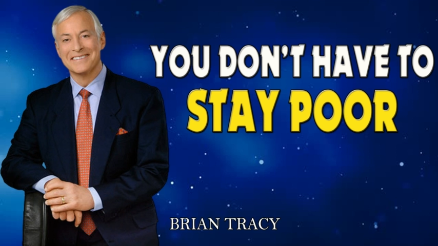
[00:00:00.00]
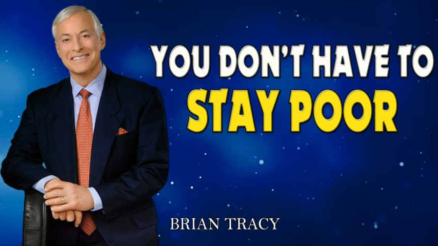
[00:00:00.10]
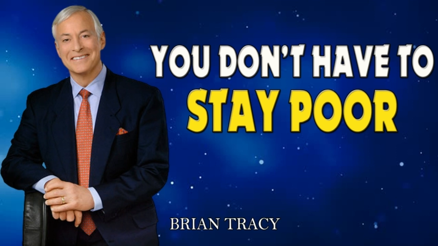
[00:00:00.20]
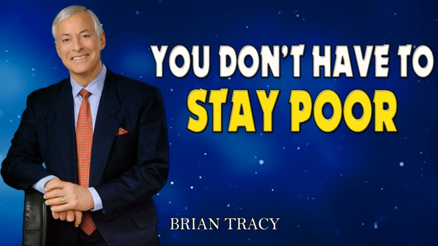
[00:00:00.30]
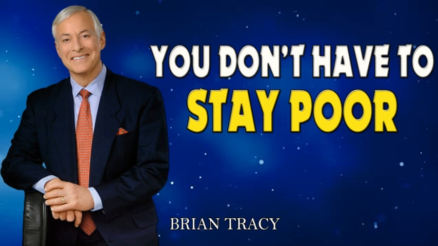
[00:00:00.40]

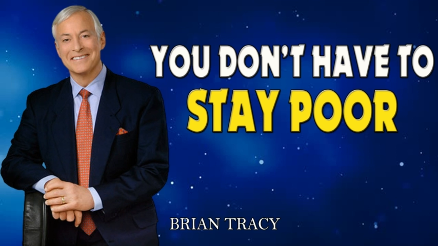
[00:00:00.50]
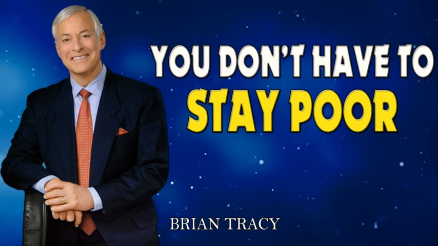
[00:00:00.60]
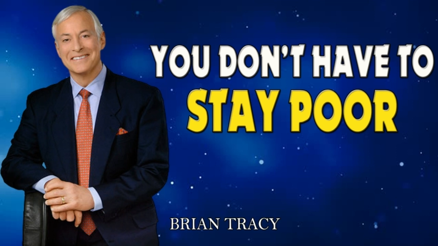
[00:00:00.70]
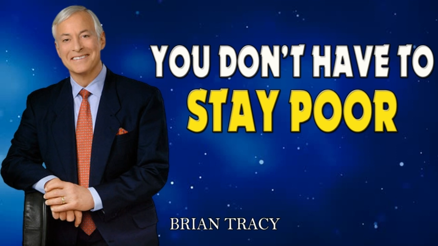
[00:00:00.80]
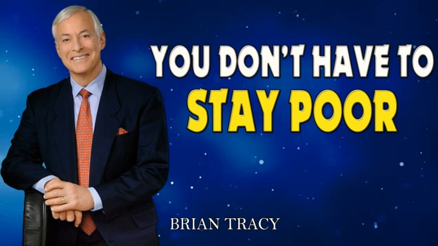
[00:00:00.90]

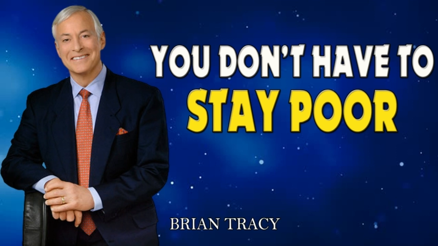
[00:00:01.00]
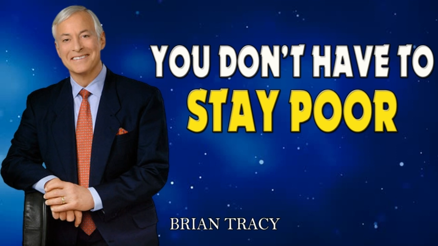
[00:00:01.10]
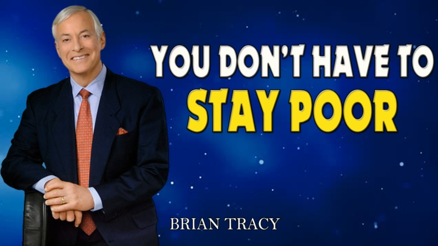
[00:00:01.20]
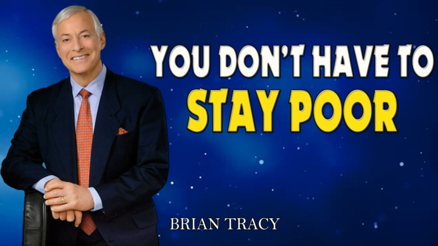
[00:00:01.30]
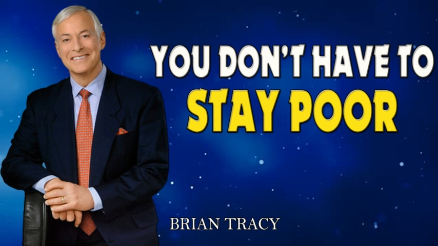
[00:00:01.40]

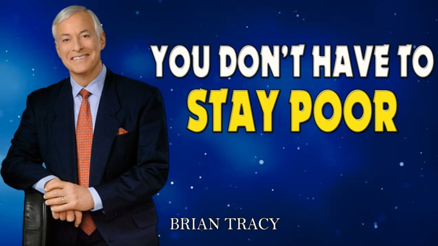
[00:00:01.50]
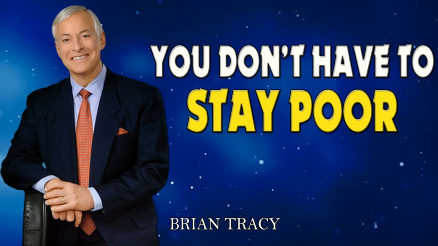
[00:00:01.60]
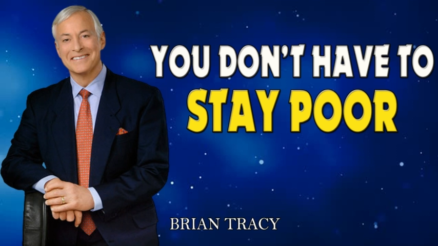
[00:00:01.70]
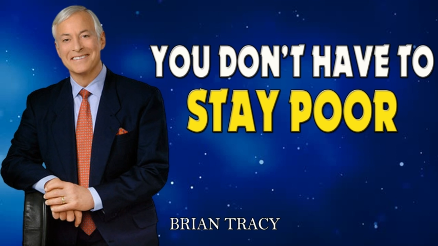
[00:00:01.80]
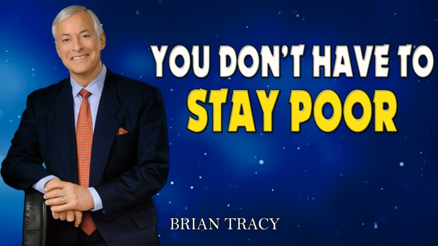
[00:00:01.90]

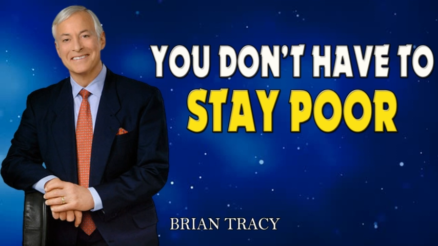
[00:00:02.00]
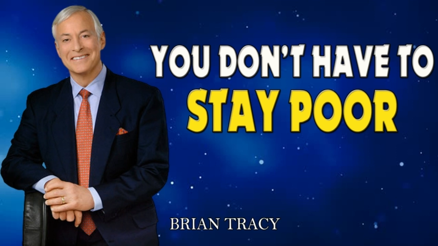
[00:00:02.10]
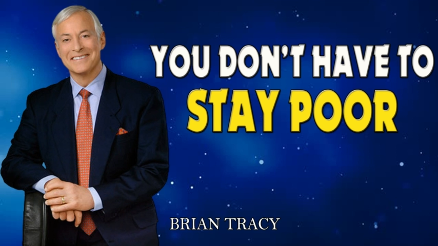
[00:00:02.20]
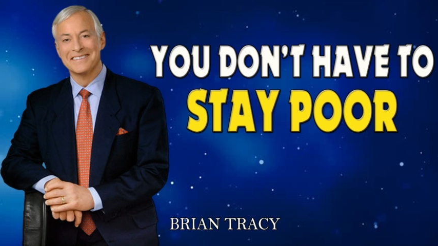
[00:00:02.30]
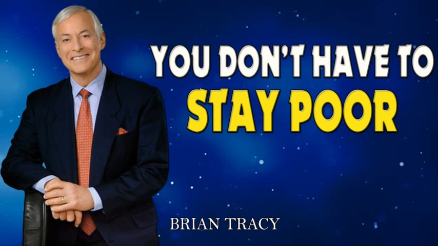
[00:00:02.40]

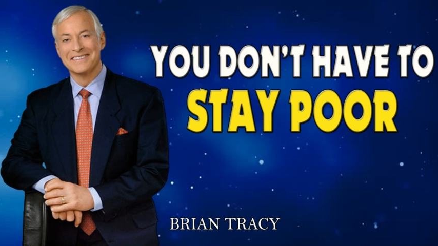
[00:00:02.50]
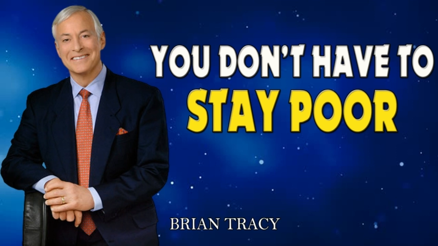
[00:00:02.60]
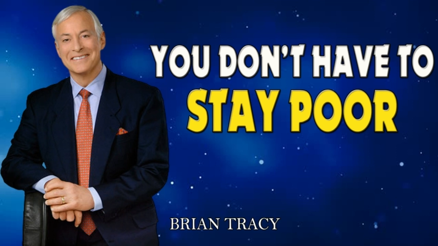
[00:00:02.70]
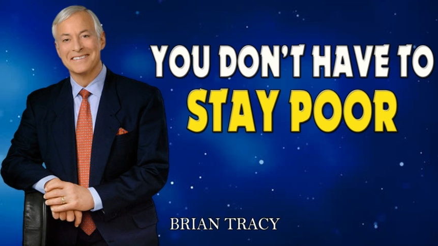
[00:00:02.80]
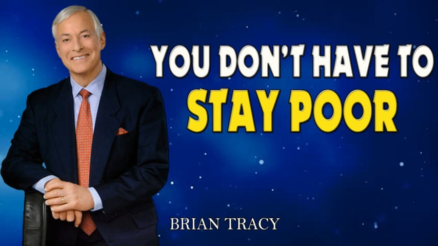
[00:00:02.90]

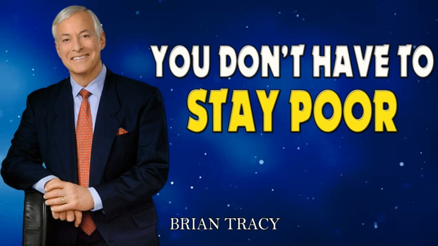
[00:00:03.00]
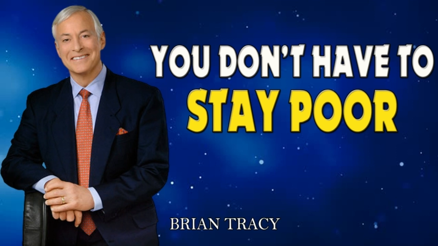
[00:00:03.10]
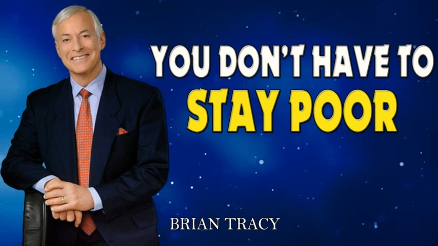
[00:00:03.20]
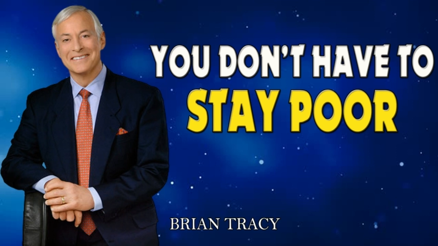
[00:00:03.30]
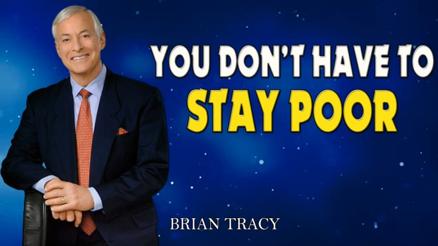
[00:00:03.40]

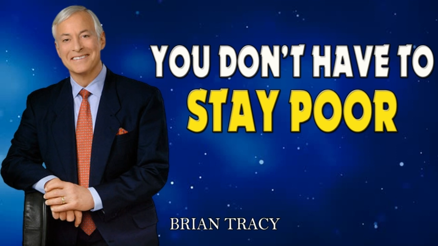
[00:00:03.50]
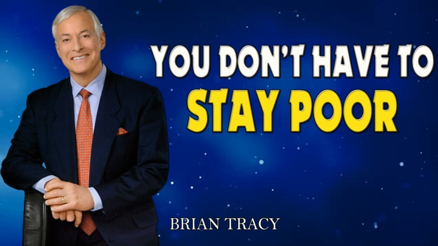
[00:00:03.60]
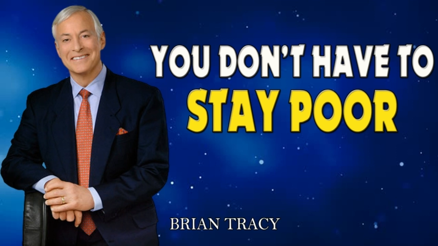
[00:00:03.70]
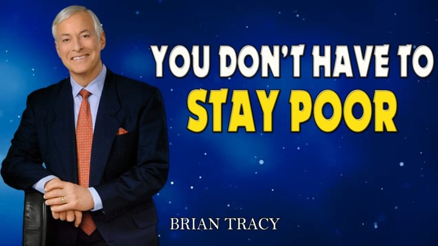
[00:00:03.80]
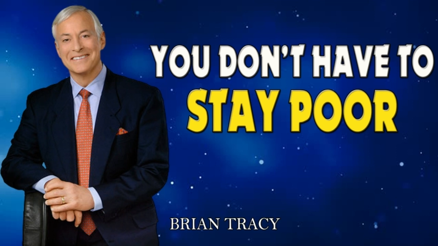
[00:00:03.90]

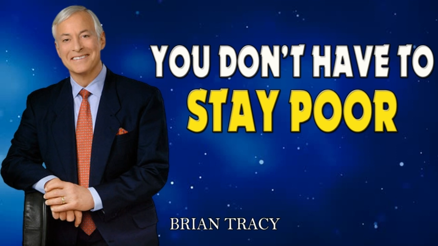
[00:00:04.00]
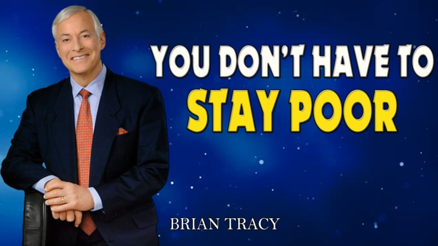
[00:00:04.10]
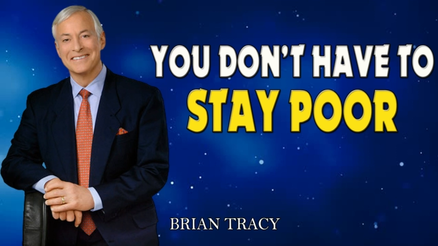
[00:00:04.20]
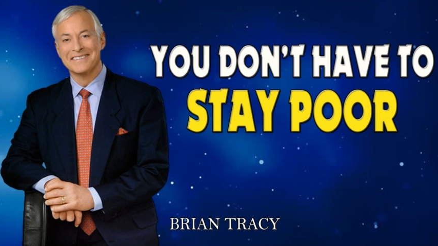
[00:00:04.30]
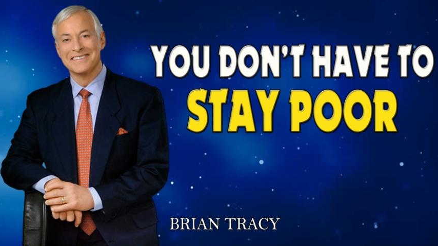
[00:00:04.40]

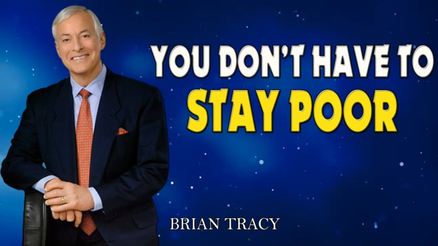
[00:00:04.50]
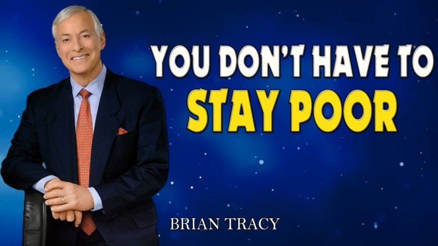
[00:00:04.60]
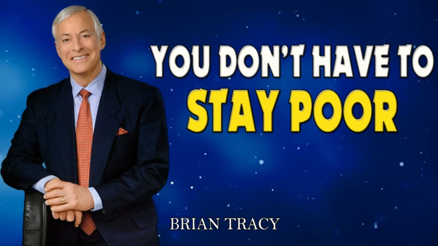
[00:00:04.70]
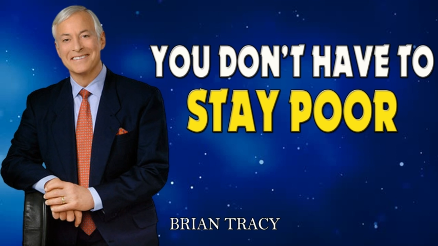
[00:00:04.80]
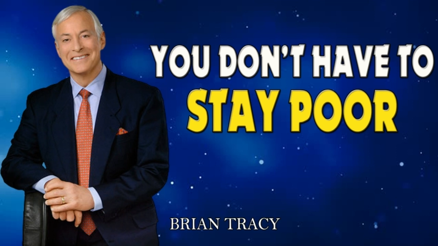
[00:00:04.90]

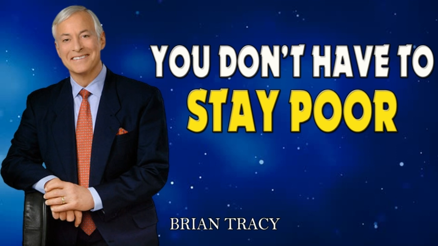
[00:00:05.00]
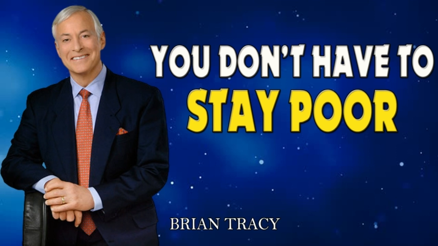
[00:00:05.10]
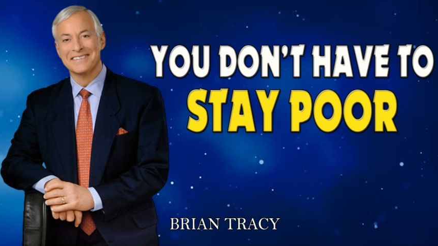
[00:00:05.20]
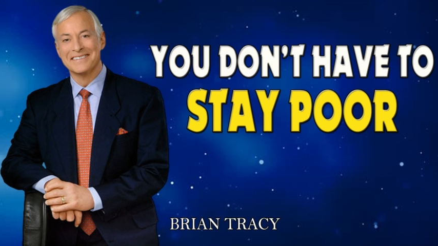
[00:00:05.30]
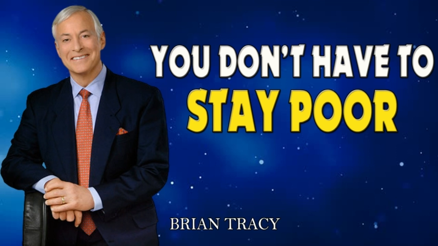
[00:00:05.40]

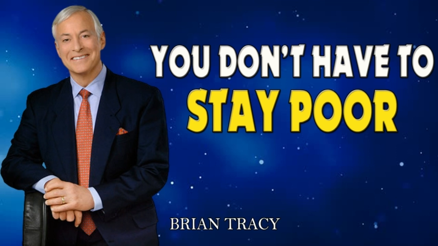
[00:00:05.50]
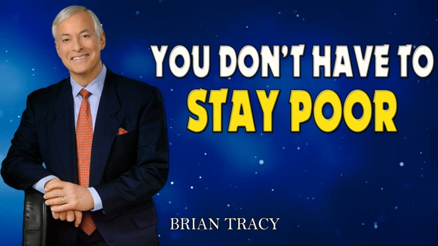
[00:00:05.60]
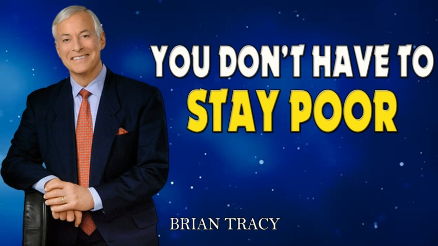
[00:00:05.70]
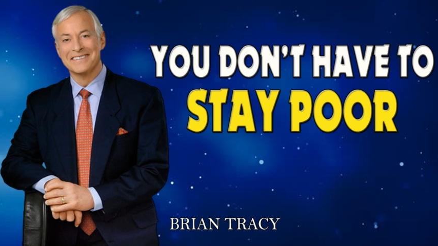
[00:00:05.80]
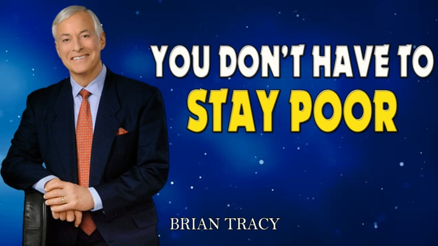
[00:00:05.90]

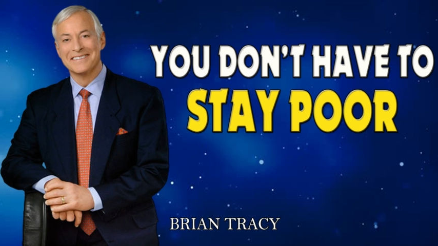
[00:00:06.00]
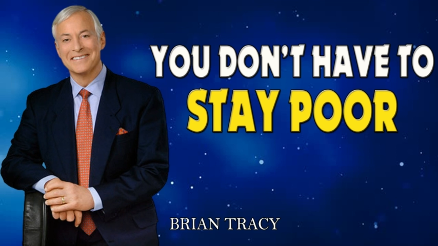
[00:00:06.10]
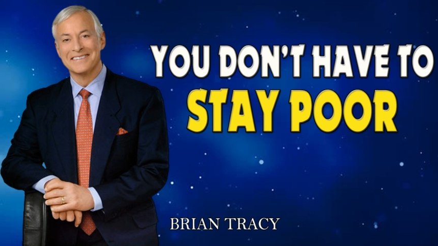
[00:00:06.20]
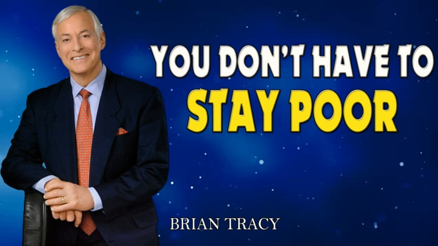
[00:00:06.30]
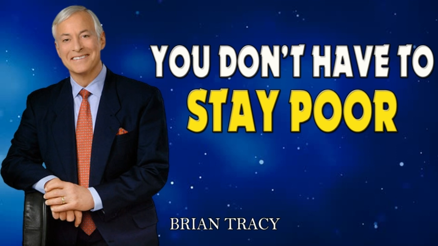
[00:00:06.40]

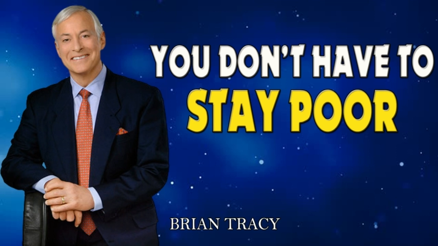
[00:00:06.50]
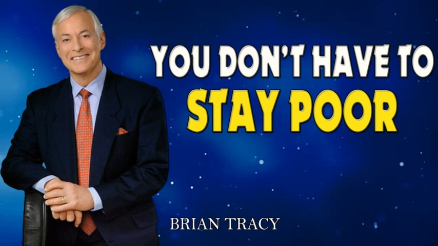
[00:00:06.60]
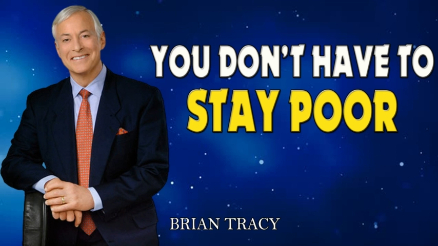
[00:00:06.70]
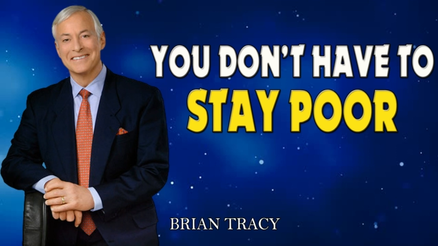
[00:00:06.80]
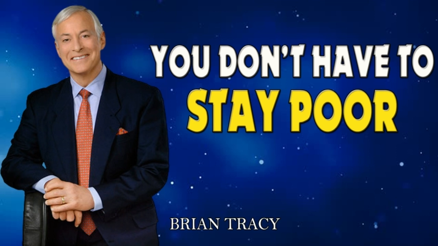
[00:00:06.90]

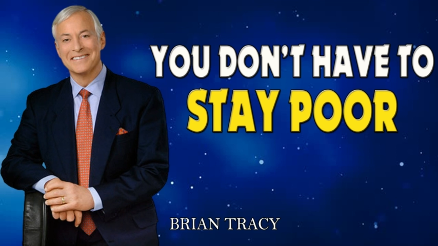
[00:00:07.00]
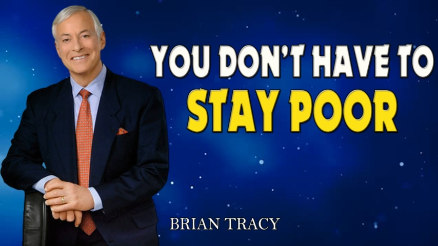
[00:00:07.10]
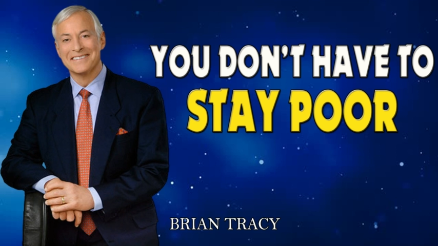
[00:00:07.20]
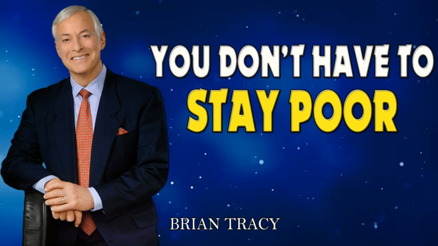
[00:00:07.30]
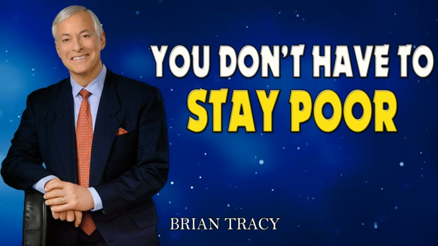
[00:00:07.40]

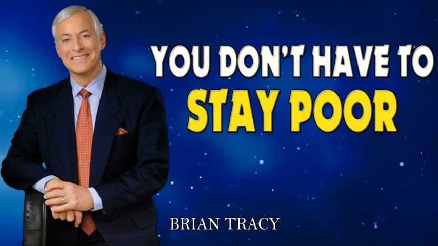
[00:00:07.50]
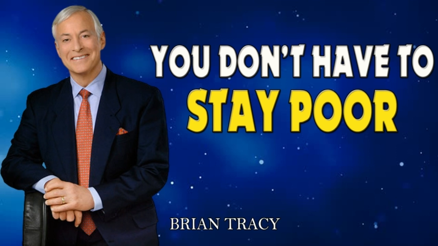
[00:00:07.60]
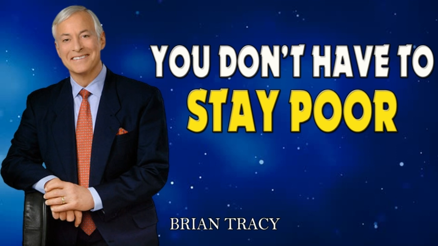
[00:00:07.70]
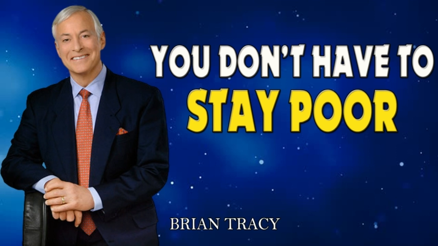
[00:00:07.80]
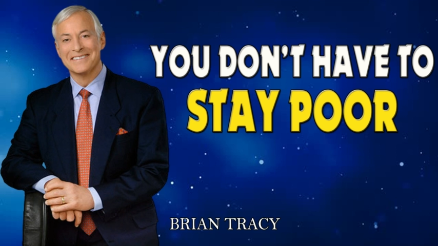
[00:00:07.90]
[no speech]